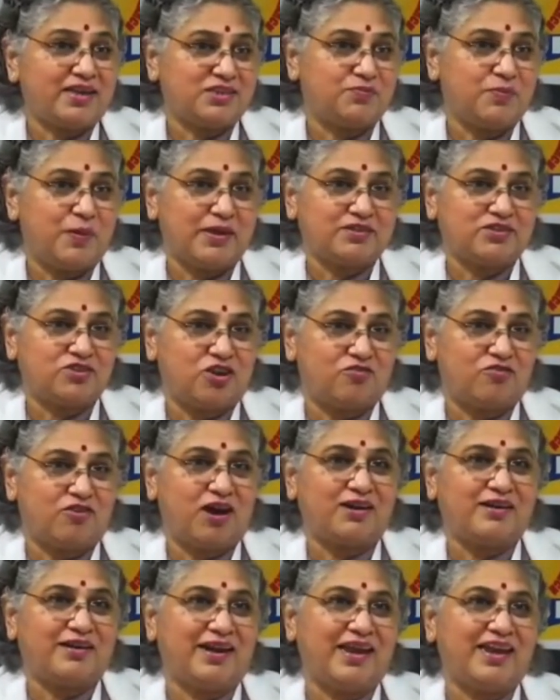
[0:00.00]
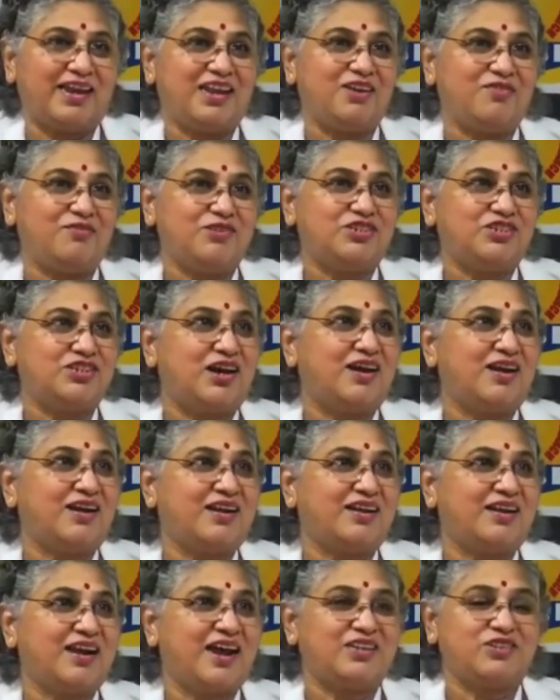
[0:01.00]
aspects of our training which our
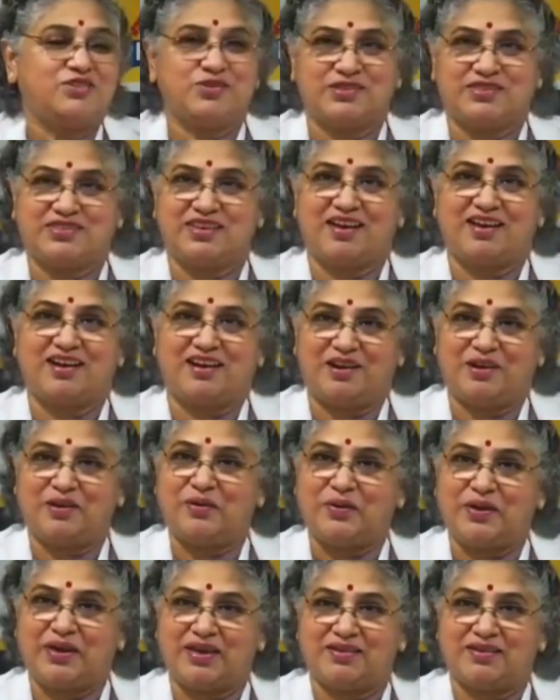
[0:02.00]
graduates are undergoing.